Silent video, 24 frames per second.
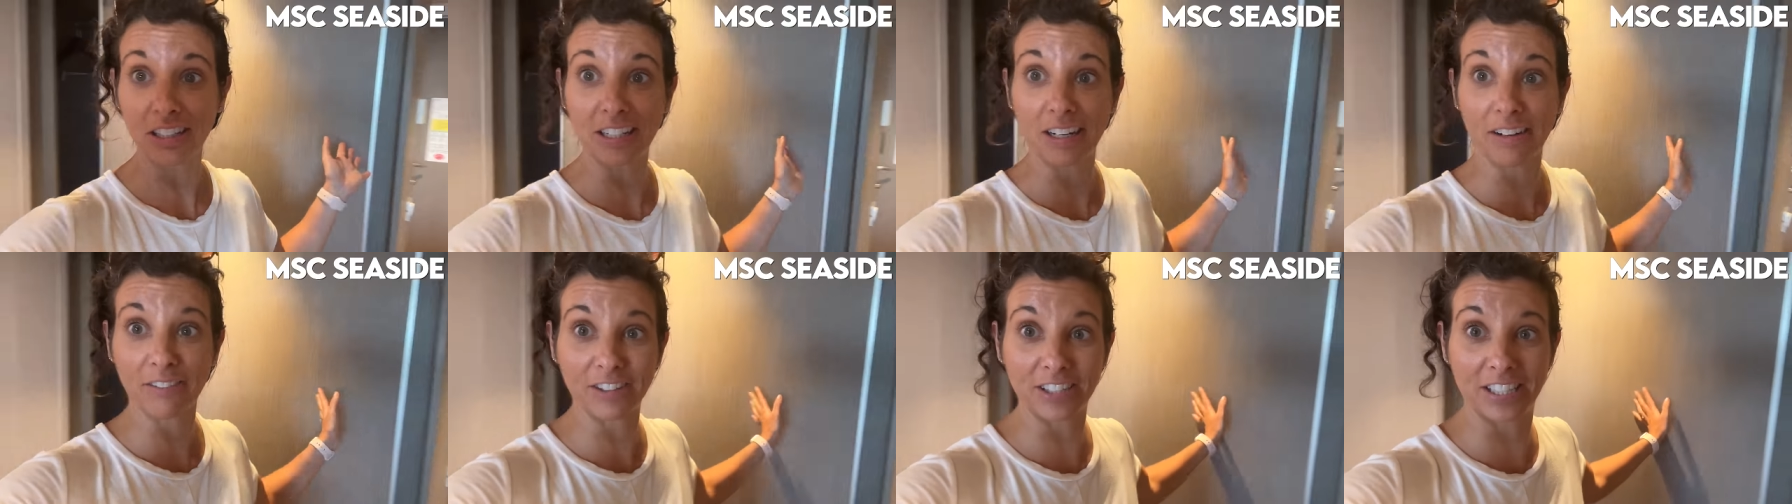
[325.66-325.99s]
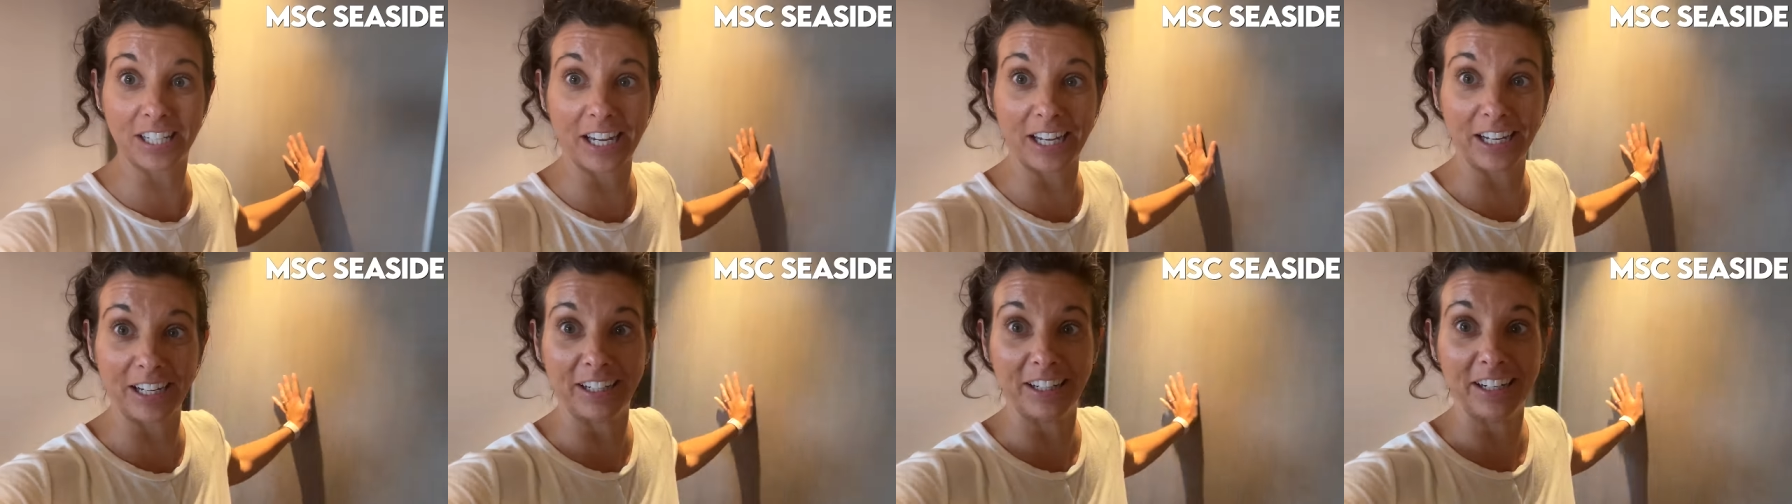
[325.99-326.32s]
never
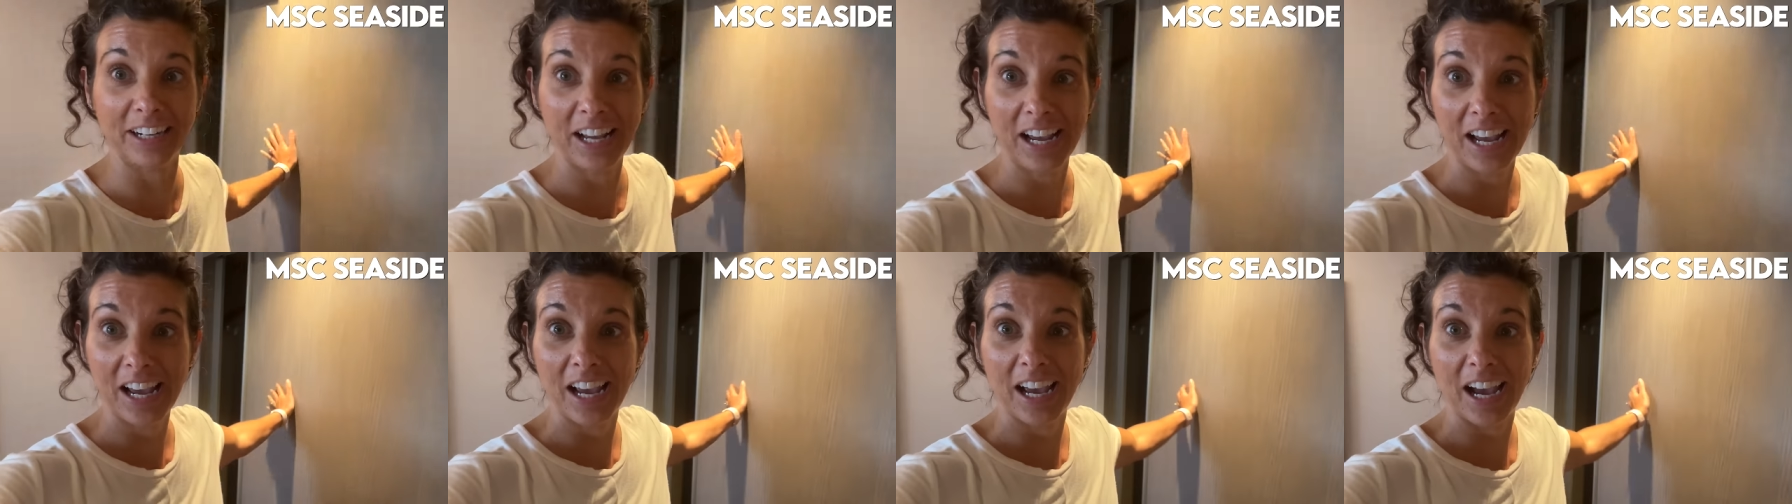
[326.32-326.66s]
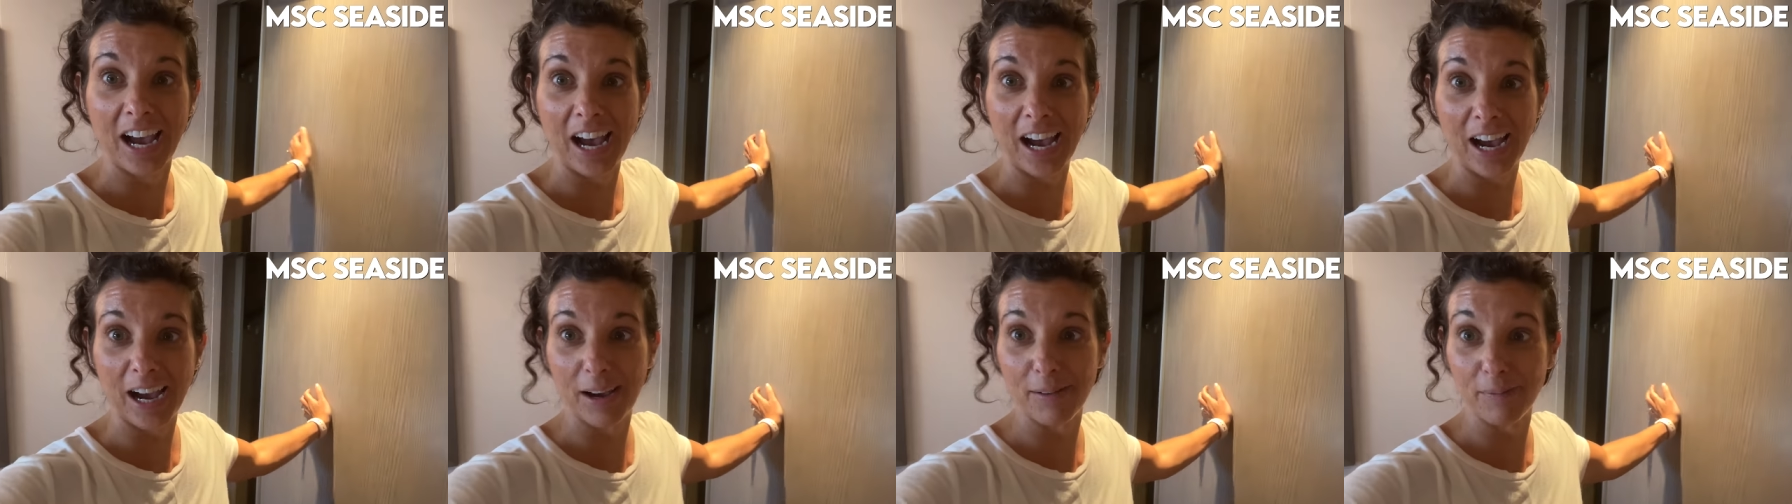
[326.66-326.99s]
seen
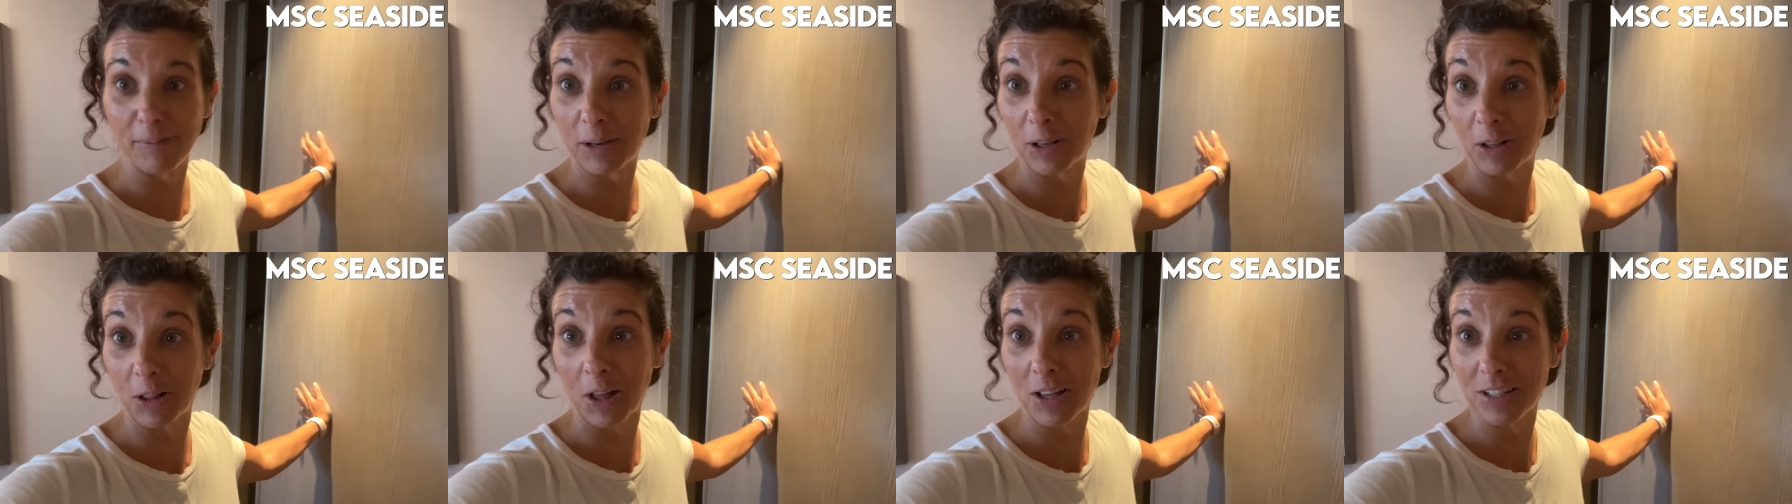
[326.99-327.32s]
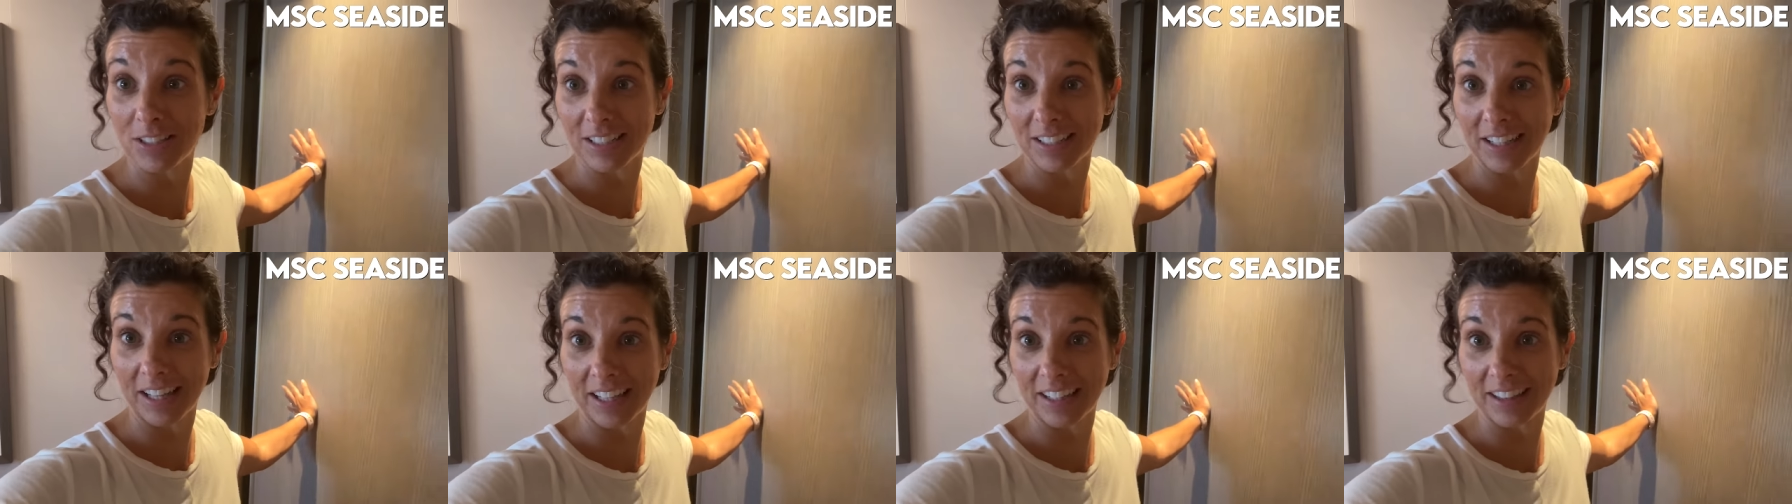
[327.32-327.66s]
um, a
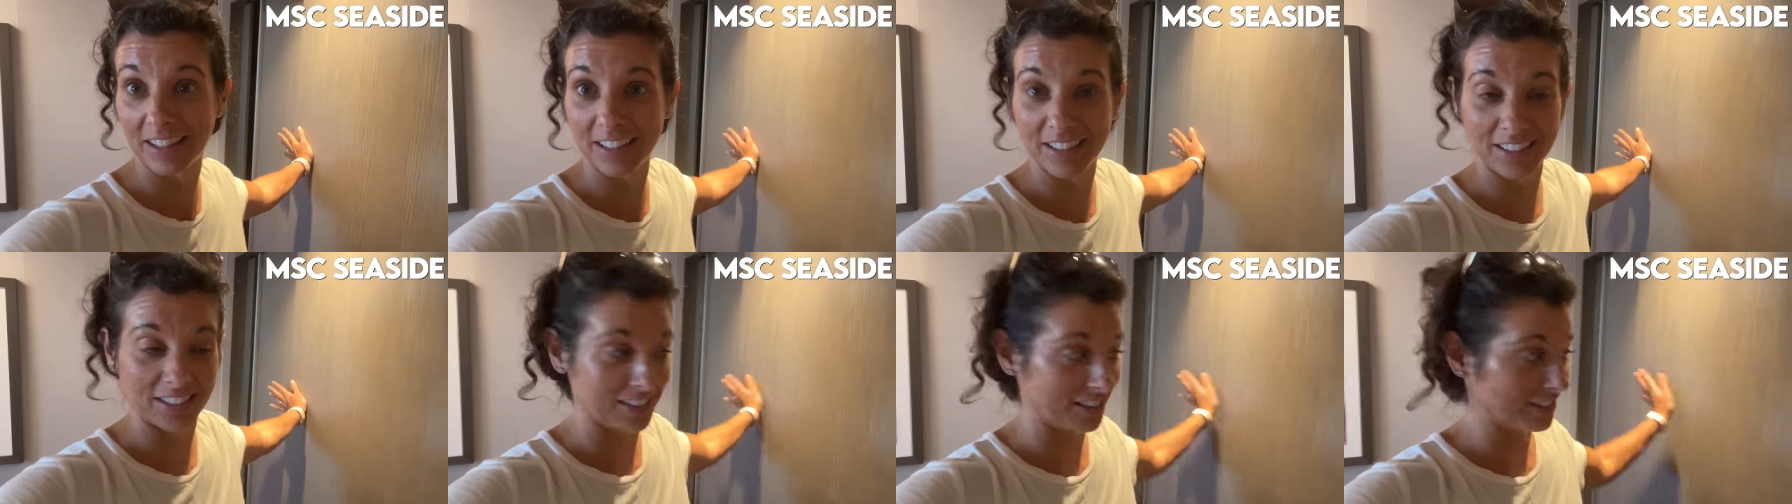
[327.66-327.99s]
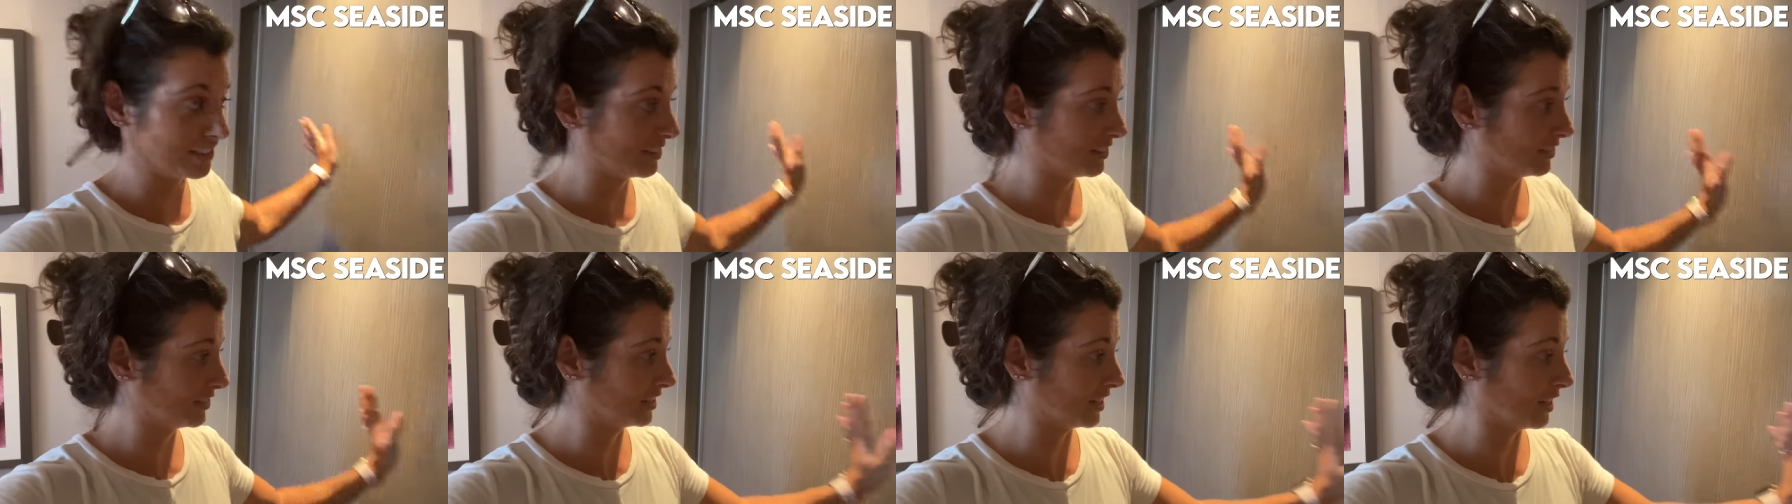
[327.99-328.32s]
closet like this in
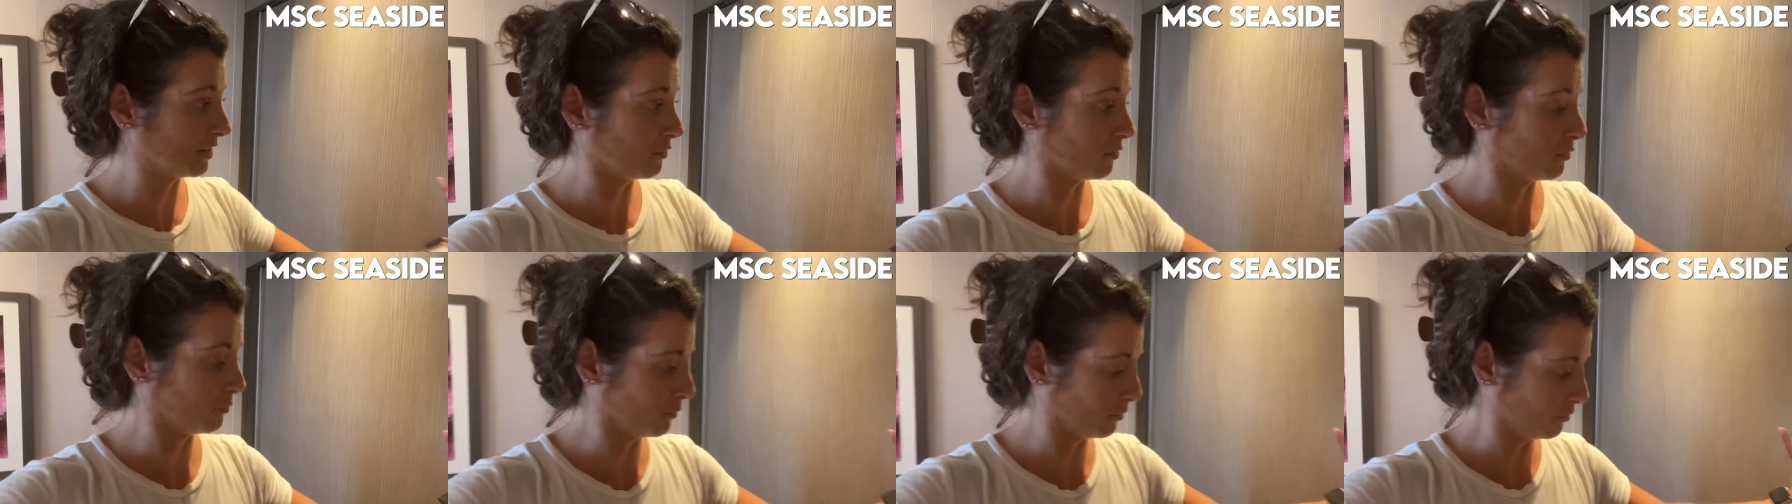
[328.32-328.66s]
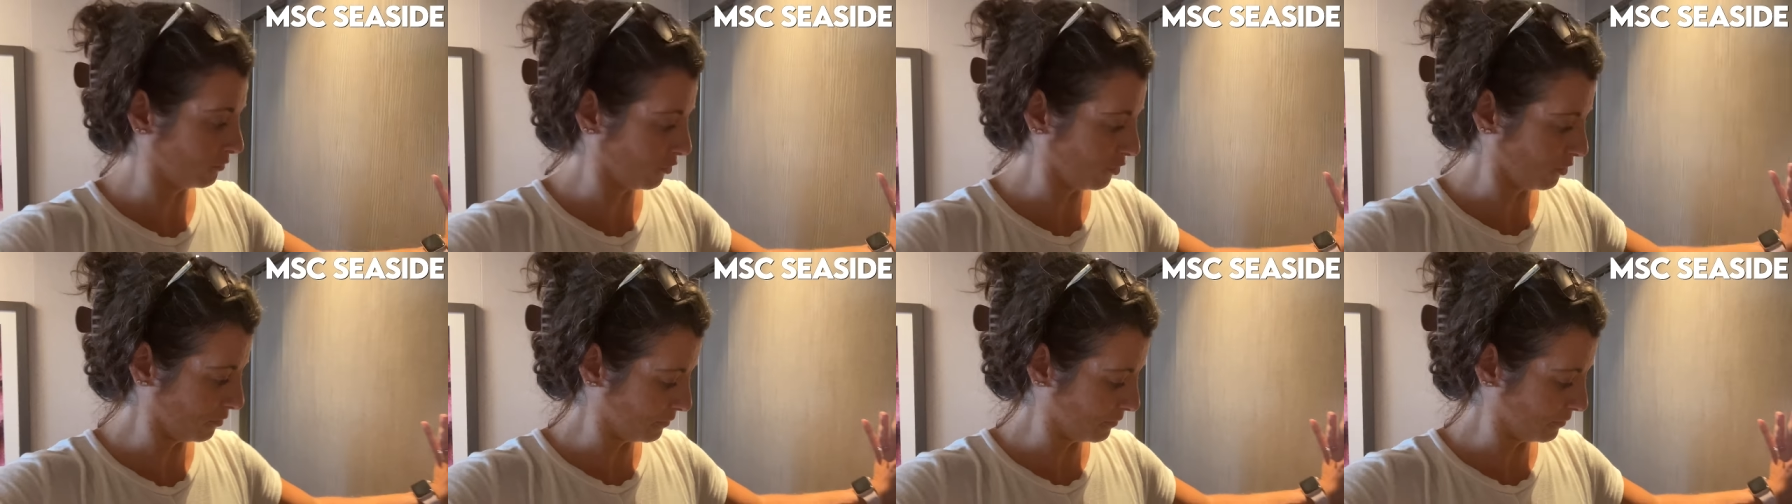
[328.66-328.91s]
the stateroom before,